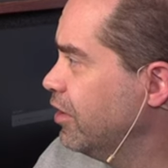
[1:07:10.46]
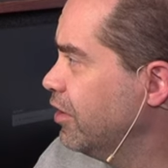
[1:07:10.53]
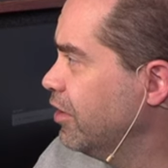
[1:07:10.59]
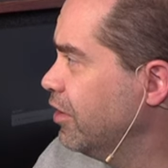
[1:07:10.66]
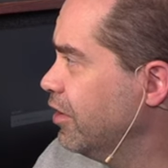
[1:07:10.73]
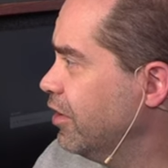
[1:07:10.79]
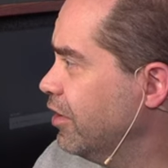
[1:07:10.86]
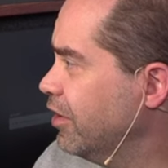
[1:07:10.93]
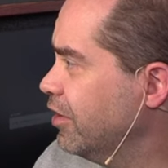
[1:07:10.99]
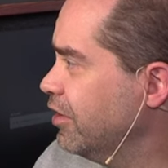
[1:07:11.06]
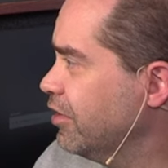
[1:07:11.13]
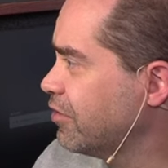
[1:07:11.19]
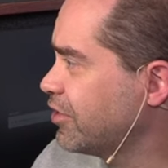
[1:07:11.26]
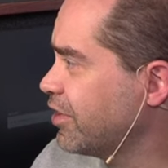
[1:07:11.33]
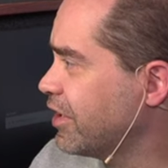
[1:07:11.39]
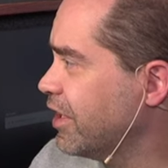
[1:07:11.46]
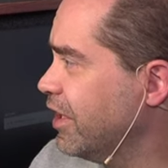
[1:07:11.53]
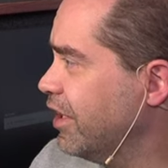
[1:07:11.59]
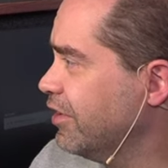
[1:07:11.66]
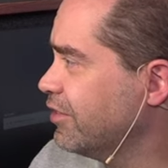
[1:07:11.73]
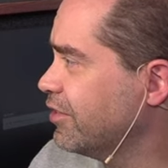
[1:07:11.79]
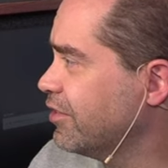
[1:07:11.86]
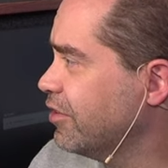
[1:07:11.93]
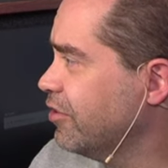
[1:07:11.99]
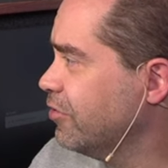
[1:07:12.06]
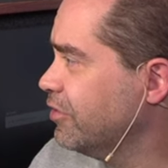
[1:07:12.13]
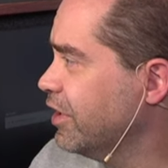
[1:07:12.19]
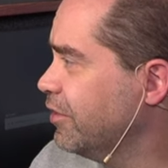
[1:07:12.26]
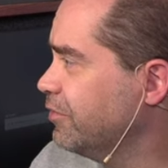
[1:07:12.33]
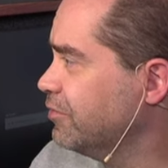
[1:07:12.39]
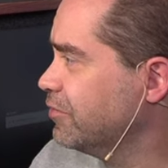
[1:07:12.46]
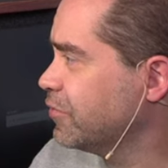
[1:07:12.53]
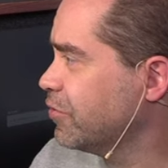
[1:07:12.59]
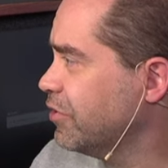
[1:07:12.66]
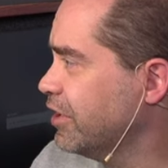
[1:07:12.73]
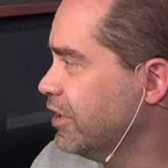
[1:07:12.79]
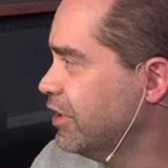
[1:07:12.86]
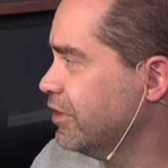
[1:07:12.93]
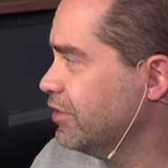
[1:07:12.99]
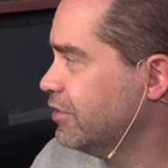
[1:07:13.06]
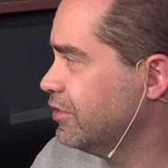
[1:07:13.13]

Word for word: Alright, it looks like it has, so yeah, go ahead